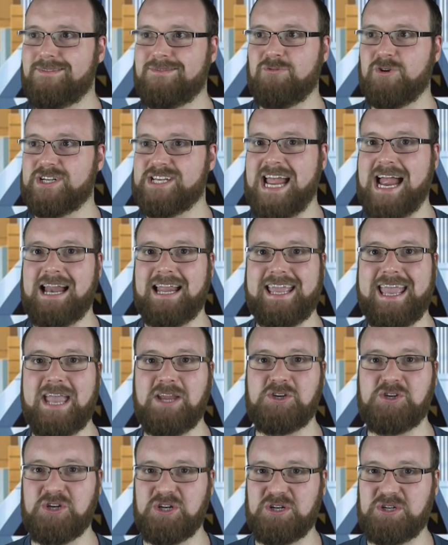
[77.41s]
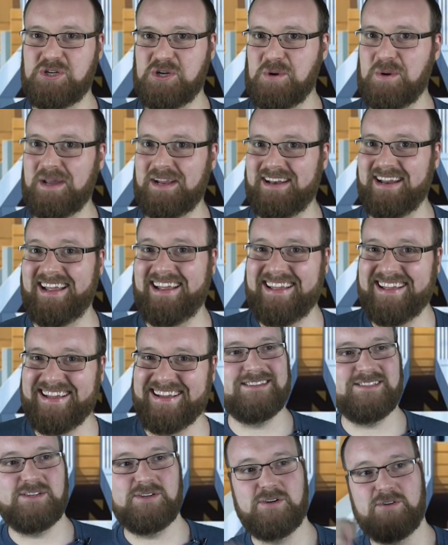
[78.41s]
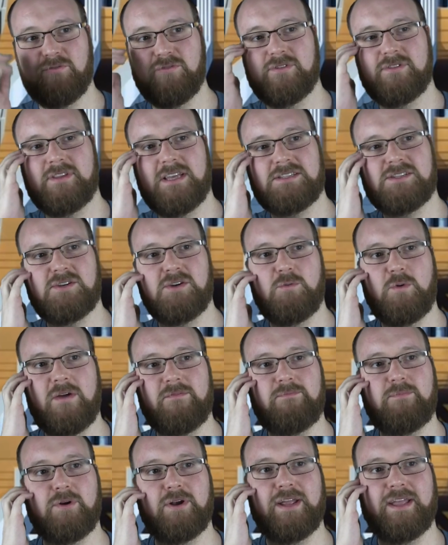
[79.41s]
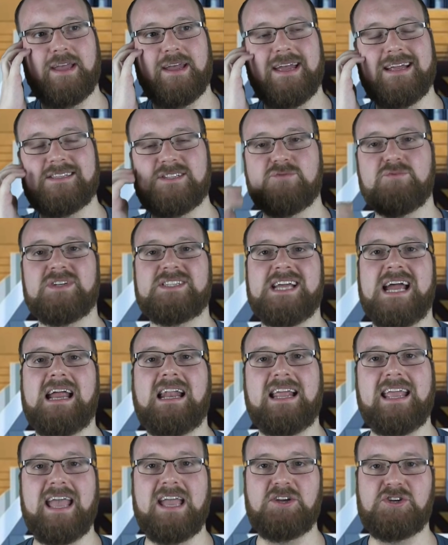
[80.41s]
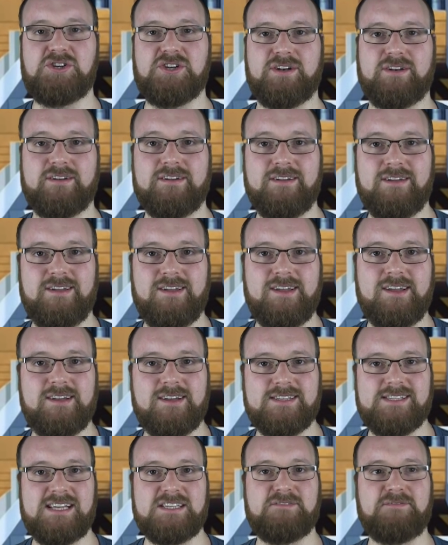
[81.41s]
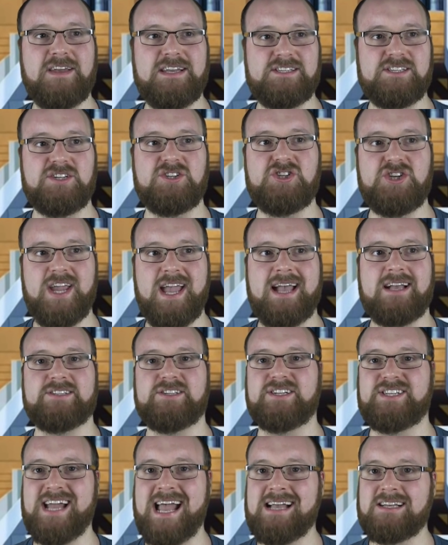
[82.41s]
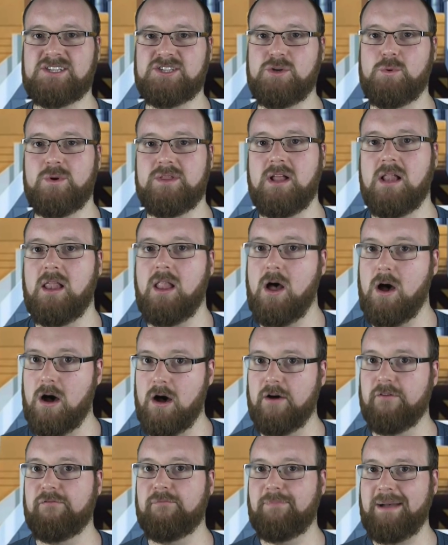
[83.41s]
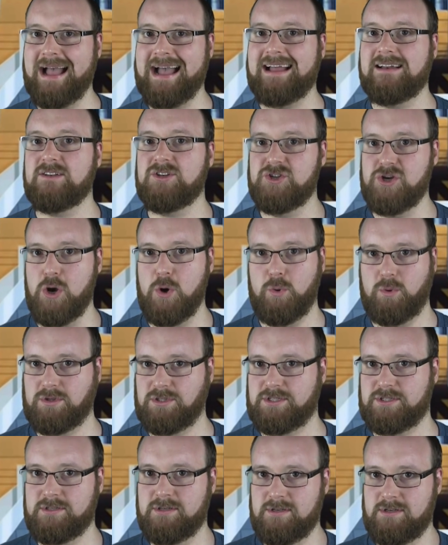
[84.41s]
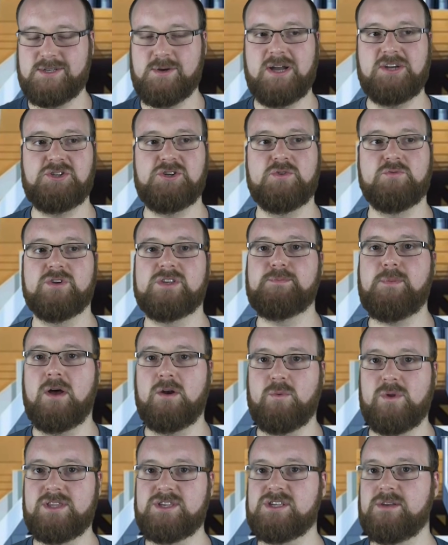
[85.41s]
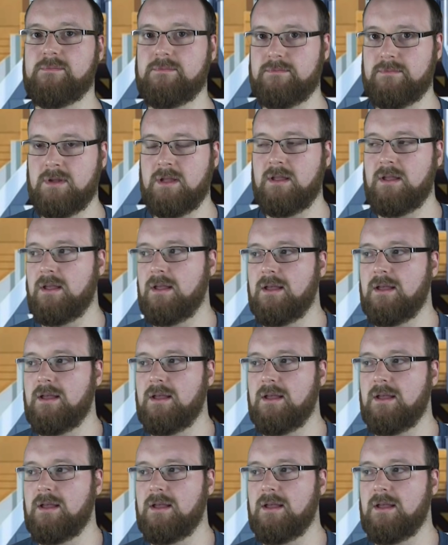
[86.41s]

retaliation to it. That's a good way of putting it. It's a retaliation. Because let's face it, GX attacks you with a lot of bad jokes. So I should respond with some